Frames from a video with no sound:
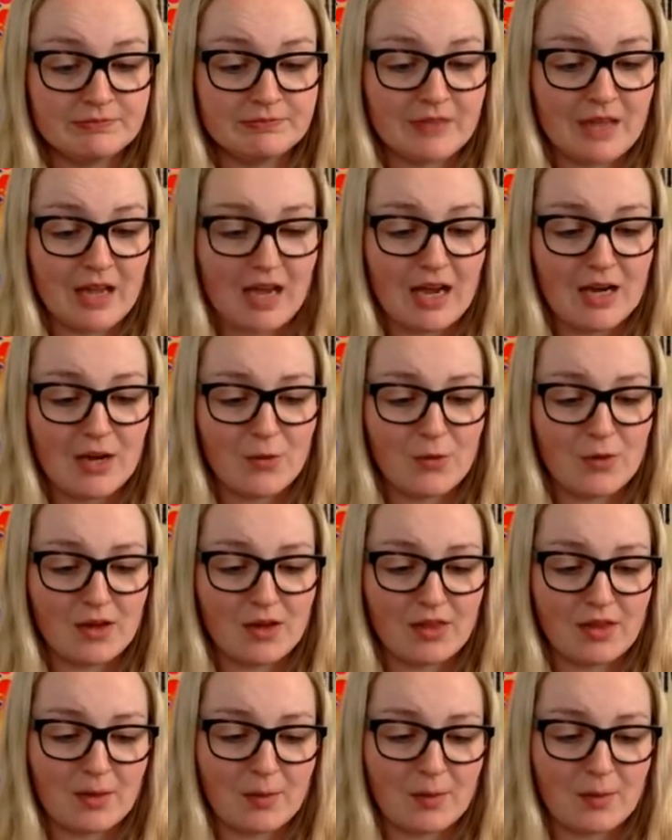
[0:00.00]
I don't want to
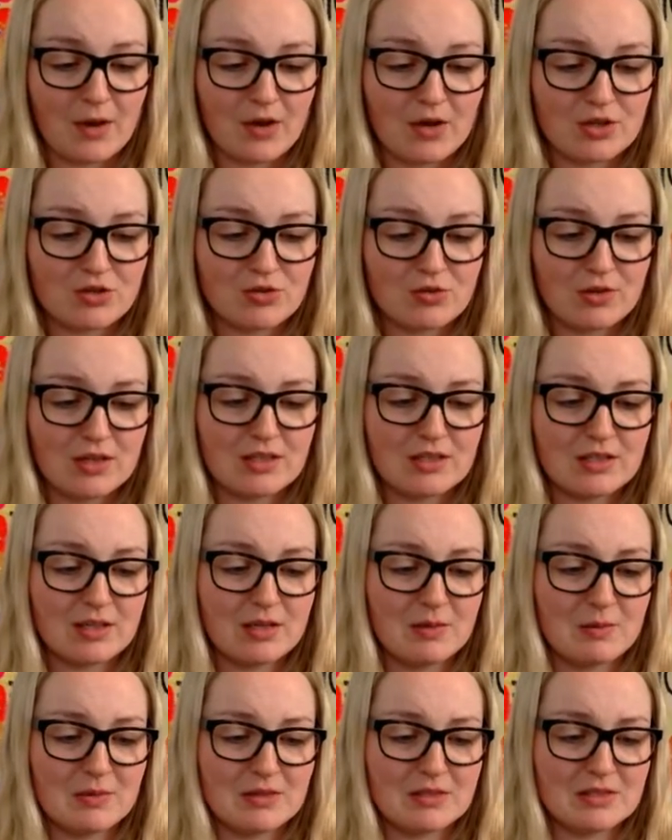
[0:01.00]
think about it, shrieked
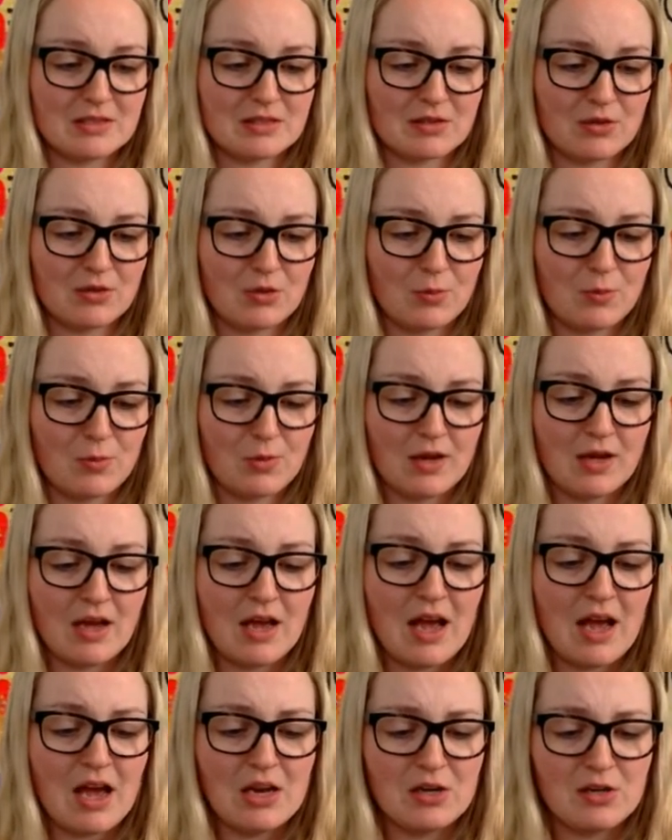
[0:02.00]
Mrs. Gloop.
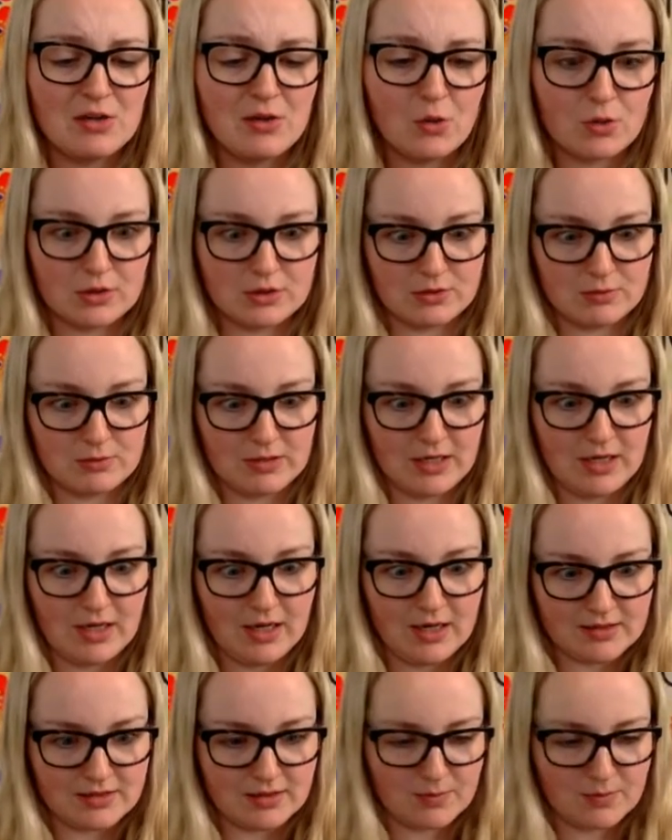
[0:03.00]
Nor do
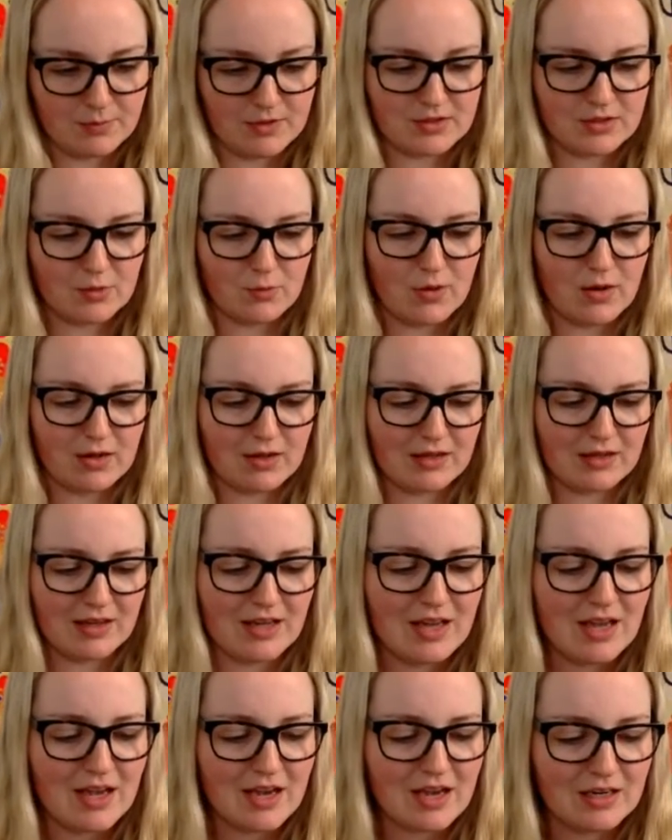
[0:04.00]
I, said Mr. Wonka,
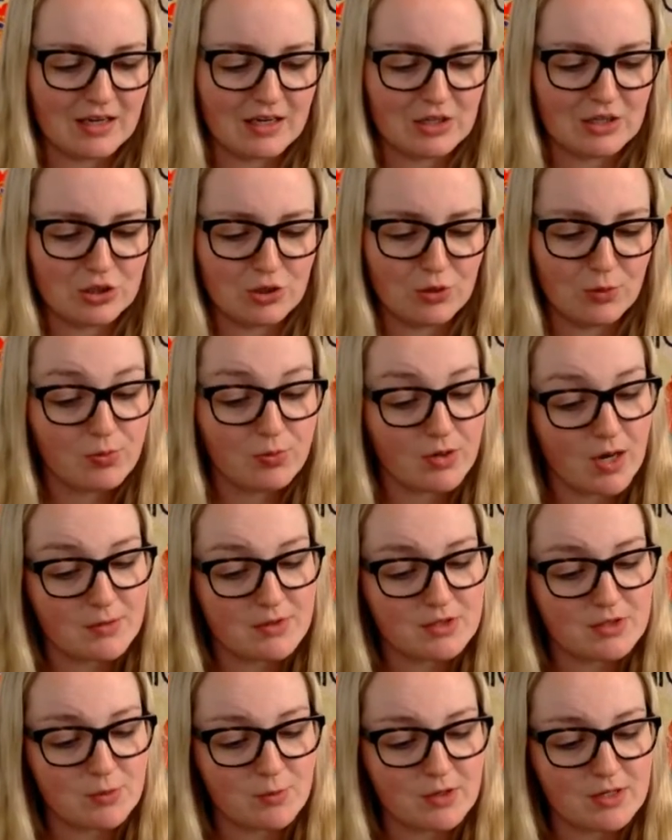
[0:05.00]
and I do
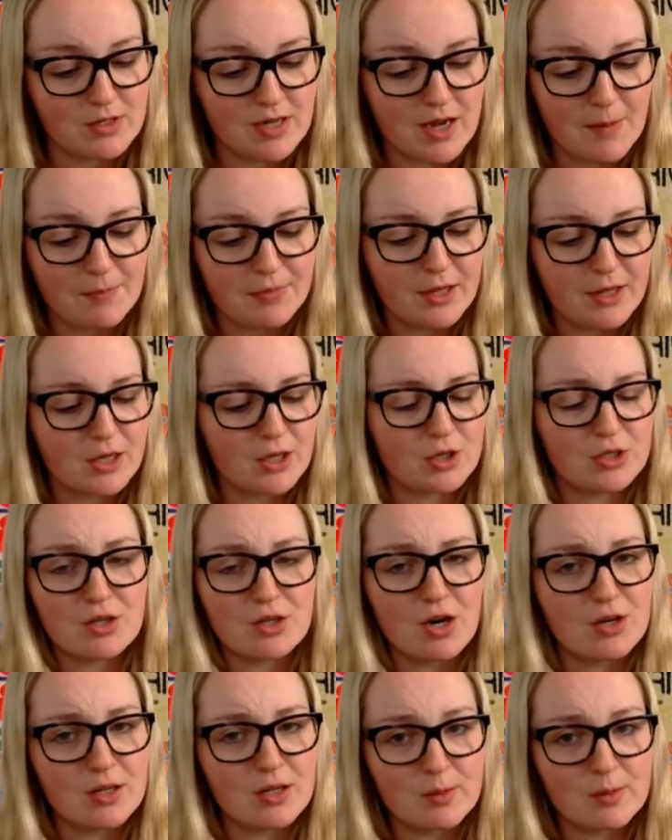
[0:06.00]
promise you, madame, that your
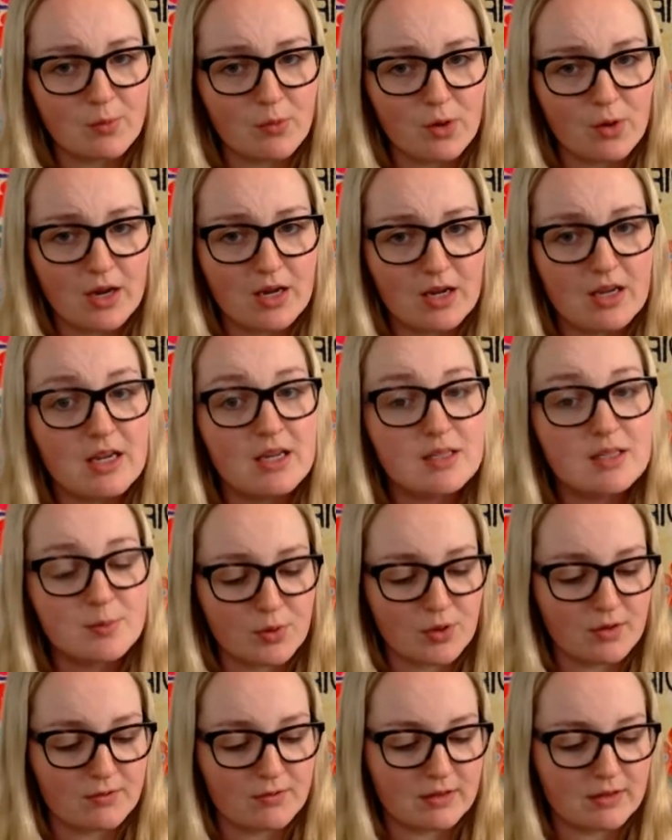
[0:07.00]
darling boy is
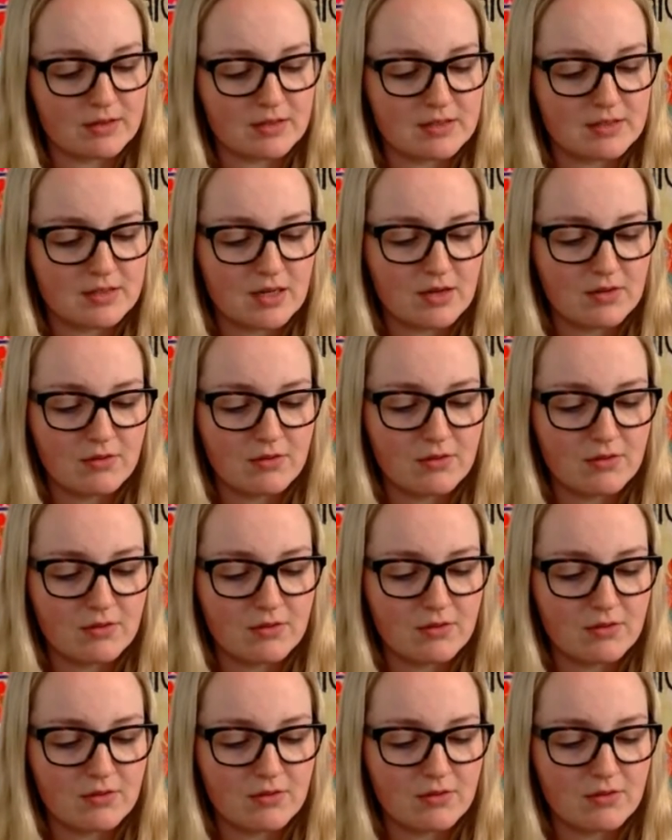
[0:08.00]
perfectly safe.